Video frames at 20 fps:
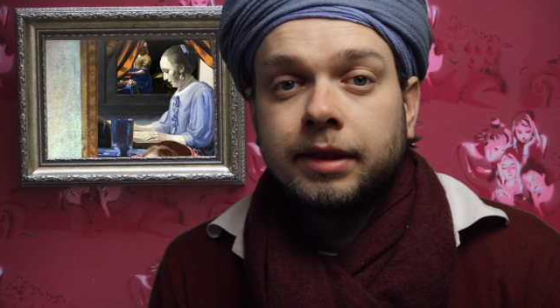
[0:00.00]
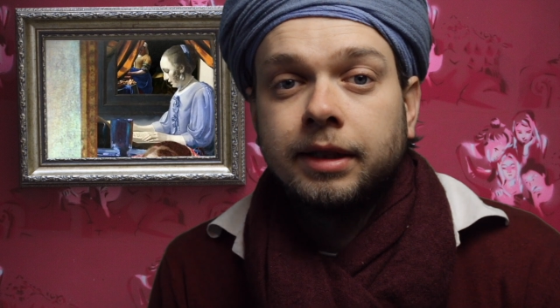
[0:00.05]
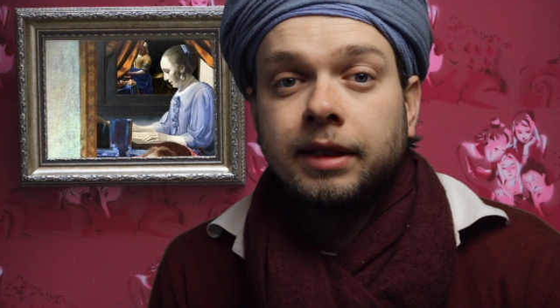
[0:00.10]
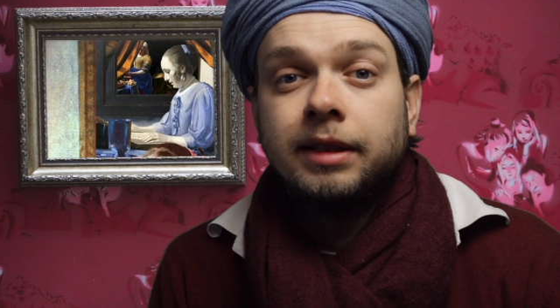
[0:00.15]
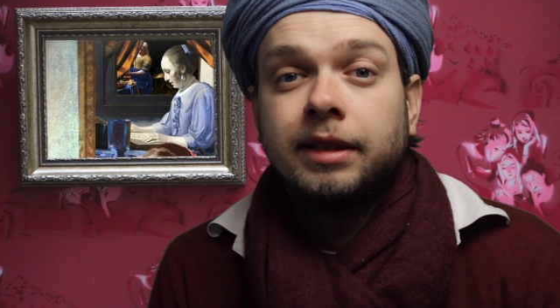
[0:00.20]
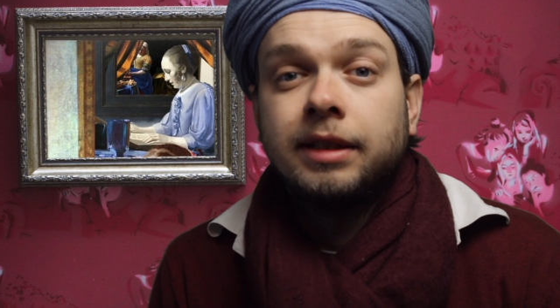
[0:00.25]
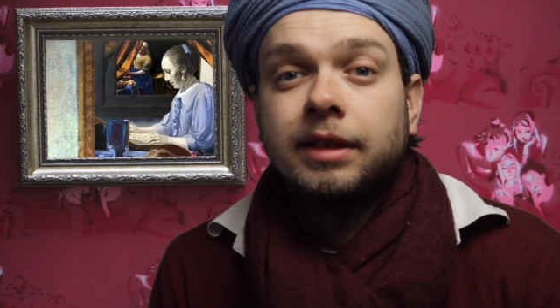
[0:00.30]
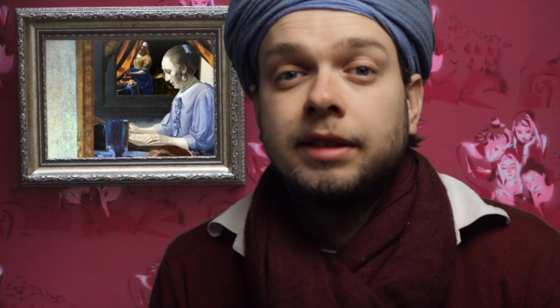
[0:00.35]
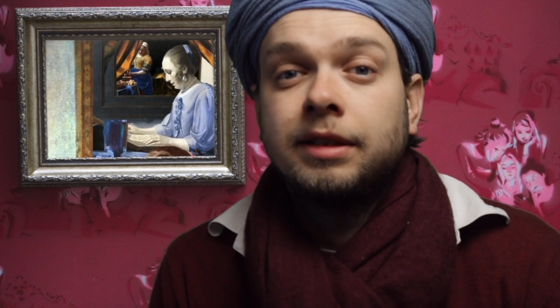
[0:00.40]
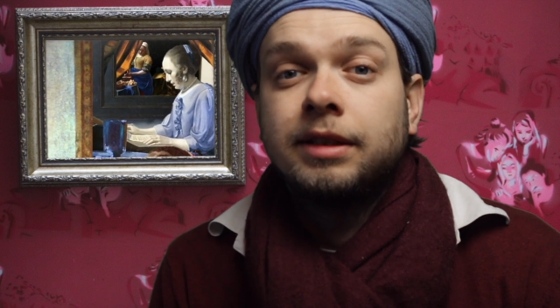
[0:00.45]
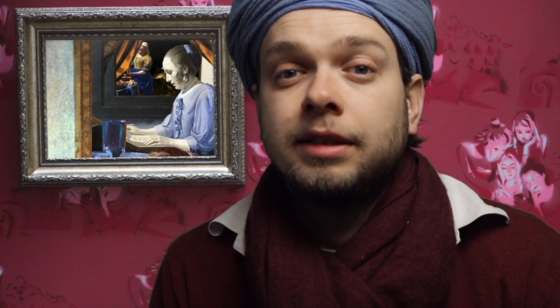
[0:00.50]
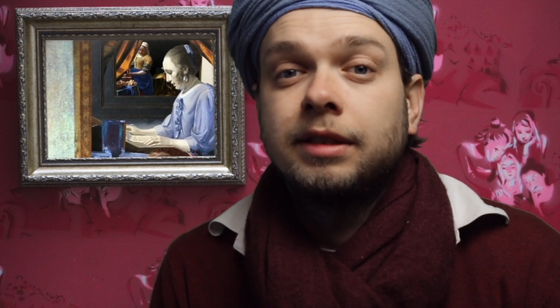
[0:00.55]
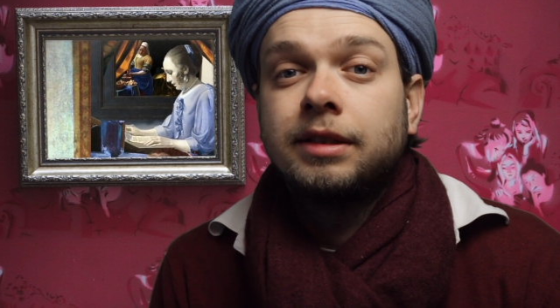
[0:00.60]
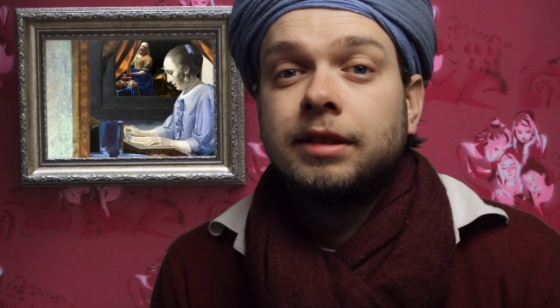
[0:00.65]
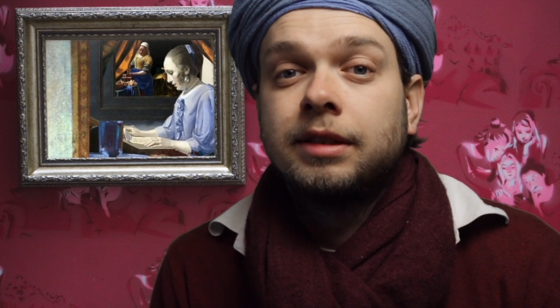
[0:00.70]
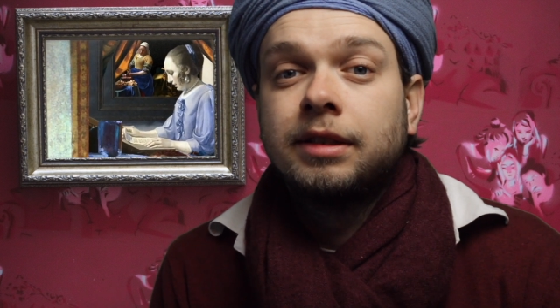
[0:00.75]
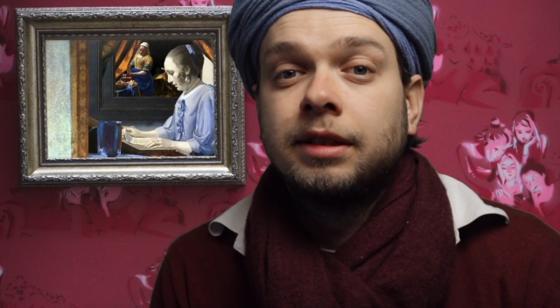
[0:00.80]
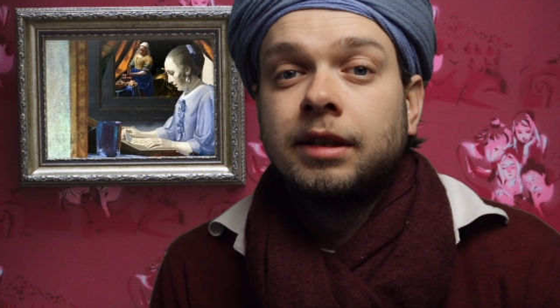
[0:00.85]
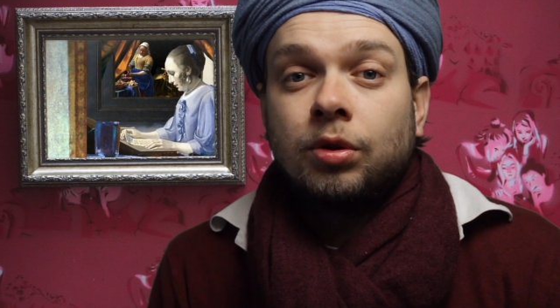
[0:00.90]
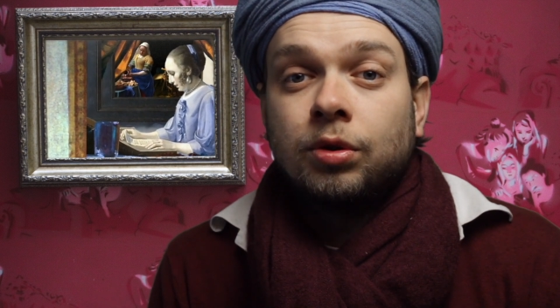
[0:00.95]
and this is
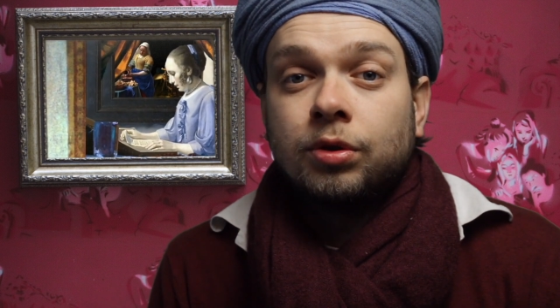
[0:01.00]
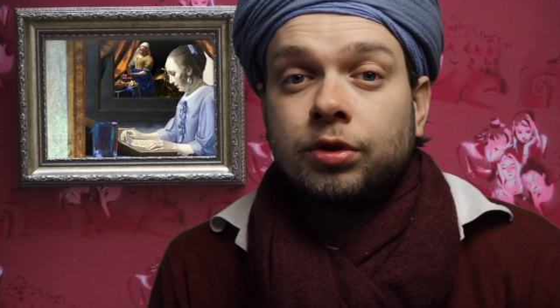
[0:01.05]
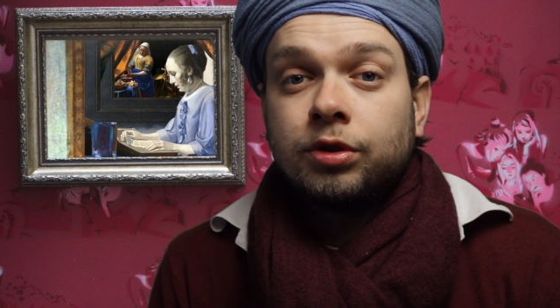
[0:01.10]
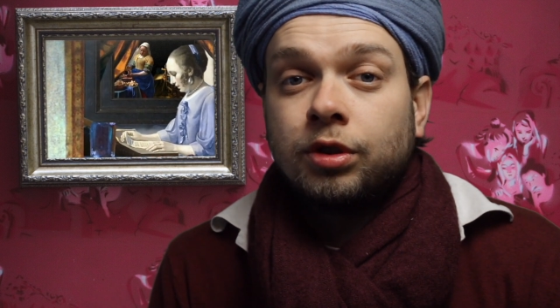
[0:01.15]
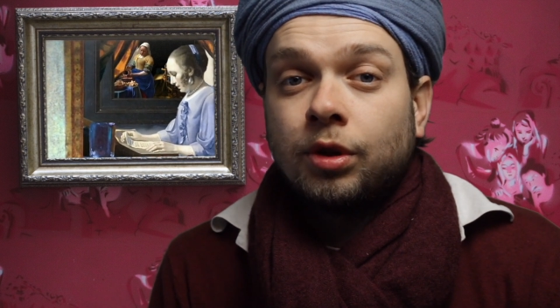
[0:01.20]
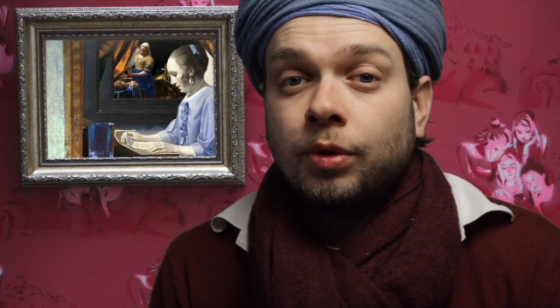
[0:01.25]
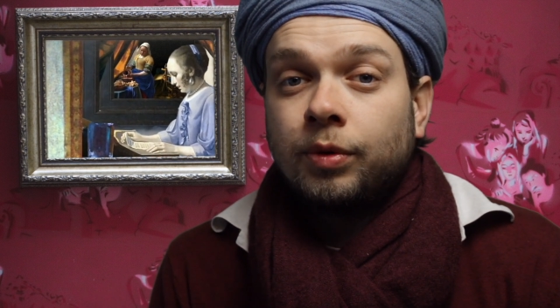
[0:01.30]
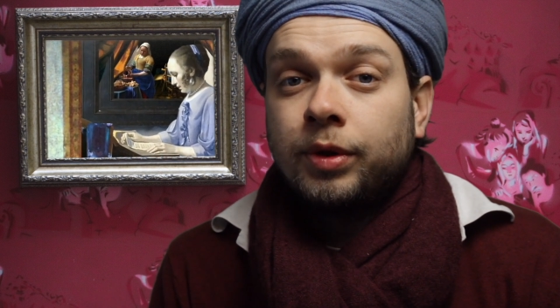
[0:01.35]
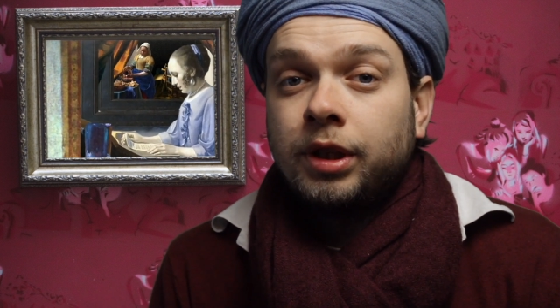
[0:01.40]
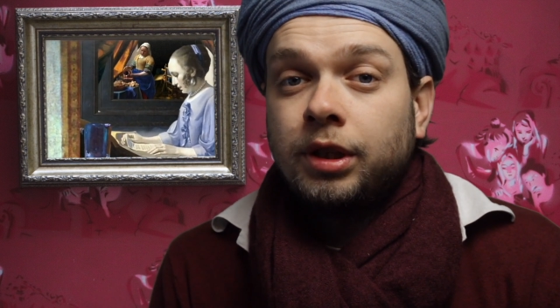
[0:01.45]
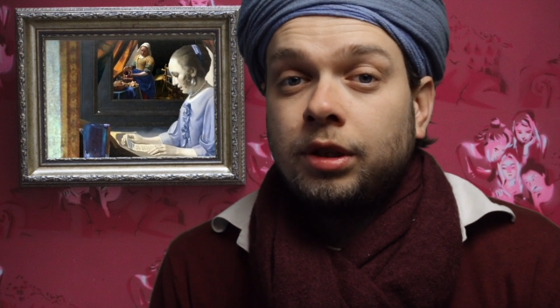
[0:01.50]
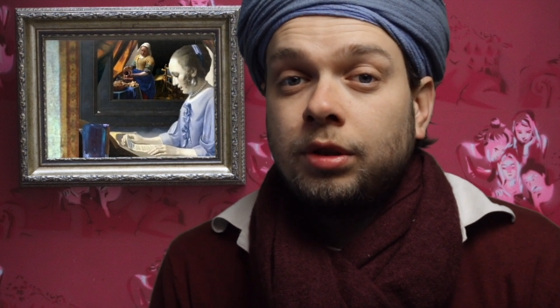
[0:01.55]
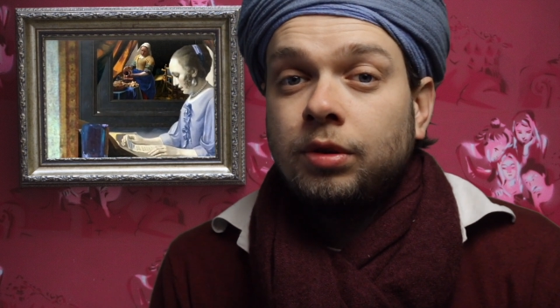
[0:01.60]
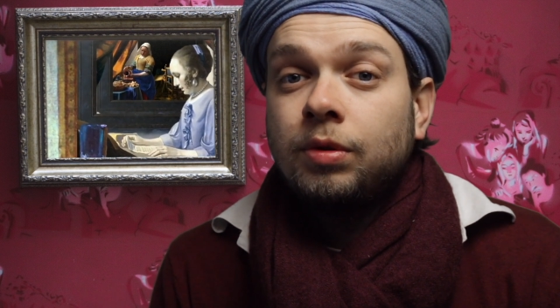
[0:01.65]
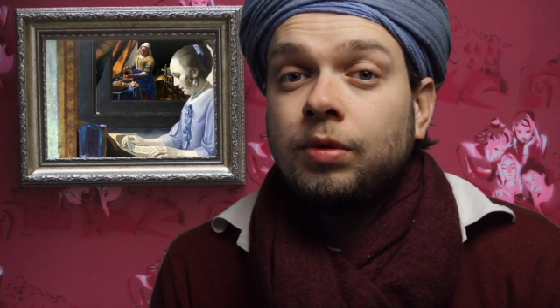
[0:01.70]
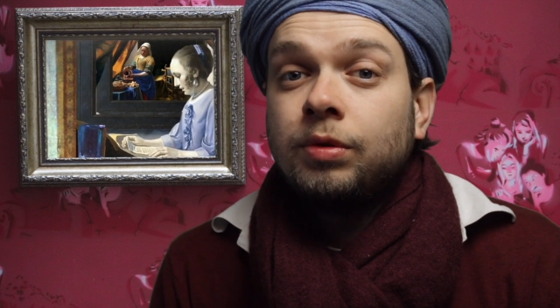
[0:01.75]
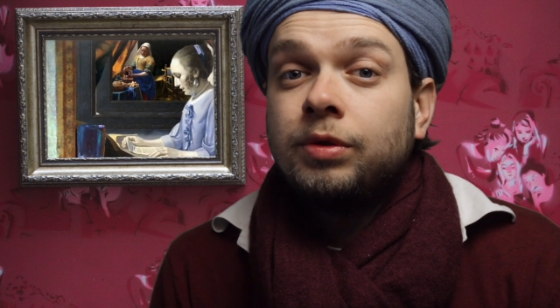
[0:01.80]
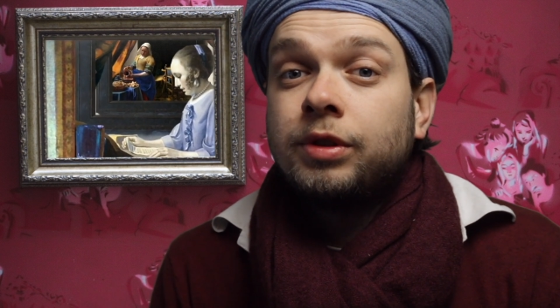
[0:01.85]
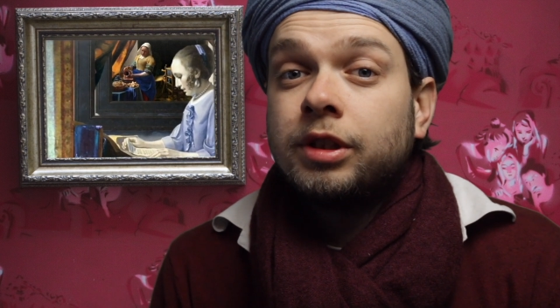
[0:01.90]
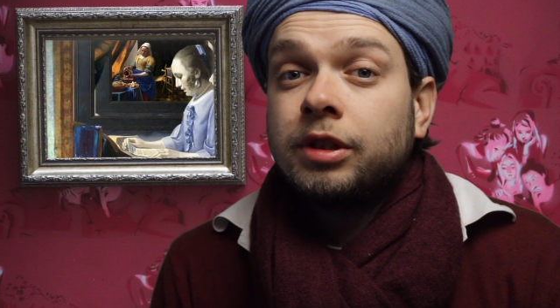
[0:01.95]
also a huge